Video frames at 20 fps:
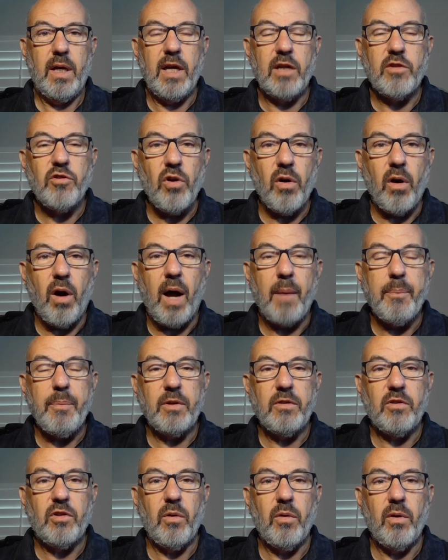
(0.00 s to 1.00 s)
It's your
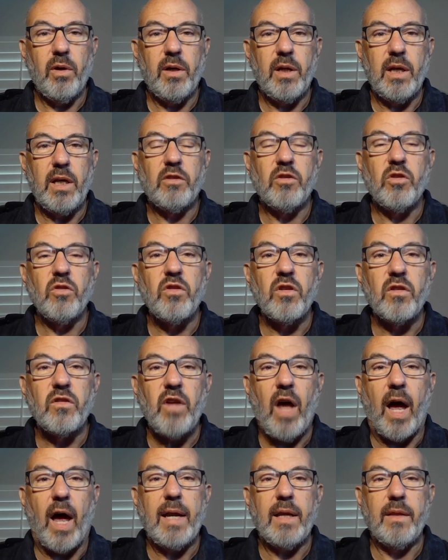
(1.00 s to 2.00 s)
opportunity to
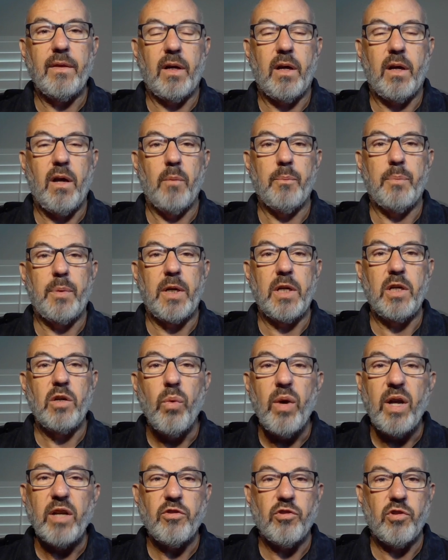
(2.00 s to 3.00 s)
design the company you
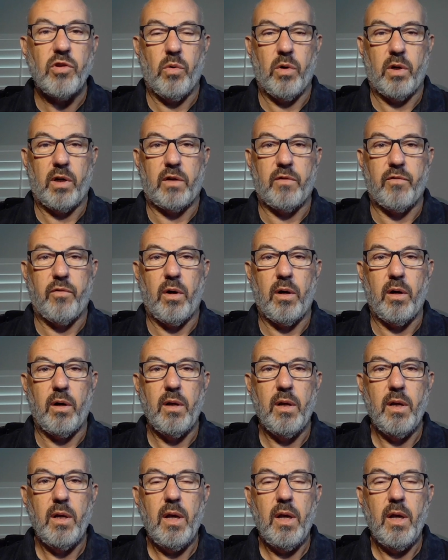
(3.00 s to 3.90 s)
wish you worked for.